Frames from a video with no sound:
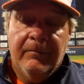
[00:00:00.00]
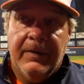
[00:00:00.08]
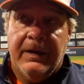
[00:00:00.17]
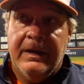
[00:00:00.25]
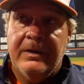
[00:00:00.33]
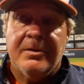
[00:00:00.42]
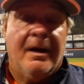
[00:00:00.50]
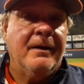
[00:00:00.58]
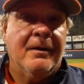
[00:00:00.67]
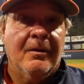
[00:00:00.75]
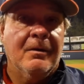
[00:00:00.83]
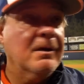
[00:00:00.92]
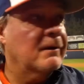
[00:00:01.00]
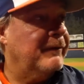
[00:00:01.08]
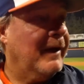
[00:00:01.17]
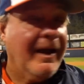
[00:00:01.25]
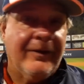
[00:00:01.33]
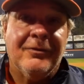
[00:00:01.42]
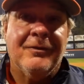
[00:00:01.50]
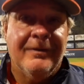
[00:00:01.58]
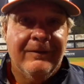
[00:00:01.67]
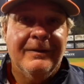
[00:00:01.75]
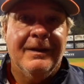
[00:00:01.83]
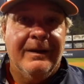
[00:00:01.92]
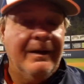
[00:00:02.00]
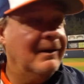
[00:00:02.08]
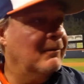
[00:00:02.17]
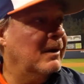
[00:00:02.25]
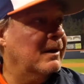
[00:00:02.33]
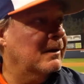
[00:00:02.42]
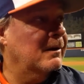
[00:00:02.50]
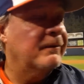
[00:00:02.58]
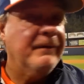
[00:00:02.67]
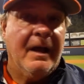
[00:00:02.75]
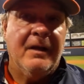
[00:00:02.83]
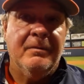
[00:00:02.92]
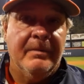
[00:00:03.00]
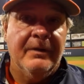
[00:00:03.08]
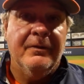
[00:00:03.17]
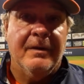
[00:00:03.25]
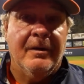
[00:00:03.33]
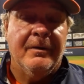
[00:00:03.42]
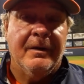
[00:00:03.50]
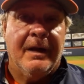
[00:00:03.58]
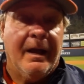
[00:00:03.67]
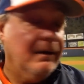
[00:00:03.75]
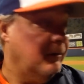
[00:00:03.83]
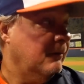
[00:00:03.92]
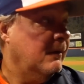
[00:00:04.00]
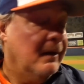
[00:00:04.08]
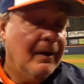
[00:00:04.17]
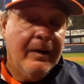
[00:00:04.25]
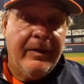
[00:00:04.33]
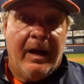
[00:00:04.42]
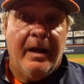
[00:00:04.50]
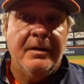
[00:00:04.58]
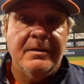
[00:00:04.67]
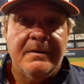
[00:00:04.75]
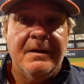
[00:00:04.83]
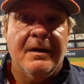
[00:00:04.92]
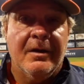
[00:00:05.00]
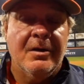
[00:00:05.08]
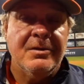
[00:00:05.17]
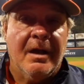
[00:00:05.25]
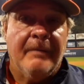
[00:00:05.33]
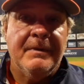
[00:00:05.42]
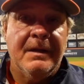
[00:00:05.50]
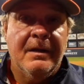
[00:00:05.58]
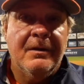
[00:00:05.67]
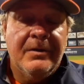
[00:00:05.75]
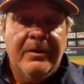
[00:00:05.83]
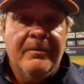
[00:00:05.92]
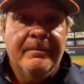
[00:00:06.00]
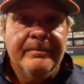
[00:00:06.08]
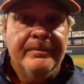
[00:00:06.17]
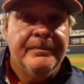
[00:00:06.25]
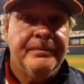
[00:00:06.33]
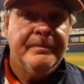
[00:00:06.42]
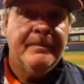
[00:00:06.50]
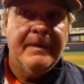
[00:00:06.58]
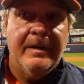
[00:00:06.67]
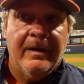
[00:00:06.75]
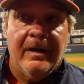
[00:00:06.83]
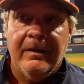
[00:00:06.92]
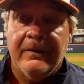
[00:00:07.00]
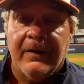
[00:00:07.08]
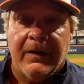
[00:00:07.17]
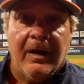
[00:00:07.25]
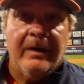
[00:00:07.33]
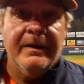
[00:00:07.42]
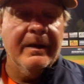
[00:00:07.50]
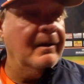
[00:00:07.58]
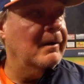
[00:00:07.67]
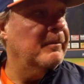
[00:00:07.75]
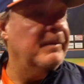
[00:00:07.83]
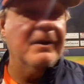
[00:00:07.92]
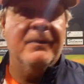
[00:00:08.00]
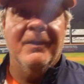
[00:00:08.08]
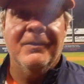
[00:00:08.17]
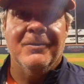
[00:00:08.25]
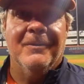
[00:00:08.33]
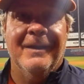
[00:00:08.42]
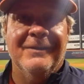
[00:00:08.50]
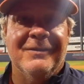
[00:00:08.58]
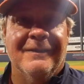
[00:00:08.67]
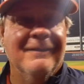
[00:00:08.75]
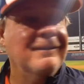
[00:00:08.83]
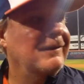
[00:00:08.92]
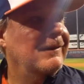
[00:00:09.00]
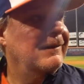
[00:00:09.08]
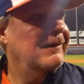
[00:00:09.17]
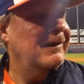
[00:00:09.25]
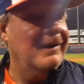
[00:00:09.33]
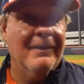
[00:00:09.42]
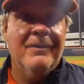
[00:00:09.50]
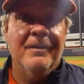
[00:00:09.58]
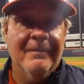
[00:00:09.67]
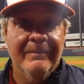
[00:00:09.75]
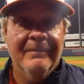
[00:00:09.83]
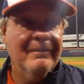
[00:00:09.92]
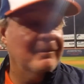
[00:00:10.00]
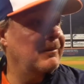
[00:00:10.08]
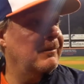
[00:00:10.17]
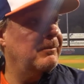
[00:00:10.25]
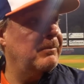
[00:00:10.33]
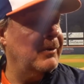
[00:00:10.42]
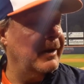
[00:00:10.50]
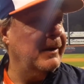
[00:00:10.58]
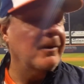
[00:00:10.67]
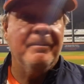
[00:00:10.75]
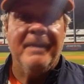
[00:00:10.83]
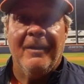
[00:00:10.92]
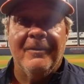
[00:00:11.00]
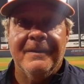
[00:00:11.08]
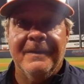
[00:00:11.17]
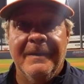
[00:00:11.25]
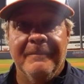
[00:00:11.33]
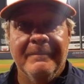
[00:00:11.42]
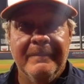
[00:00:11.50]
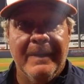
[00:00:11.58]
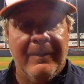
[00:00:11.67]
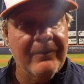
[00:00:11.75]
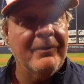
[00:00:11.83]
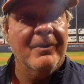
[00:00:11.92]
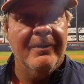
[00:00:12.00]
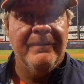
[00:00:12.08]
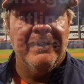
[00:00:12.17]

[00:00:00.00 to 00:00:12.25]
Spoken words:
But he tried to go a little fast. He went a little fast, but he slowed it down. And thought Hudges did a good job at the end, too. You know, it's a young kid in a big situation against a perennial power team. It was good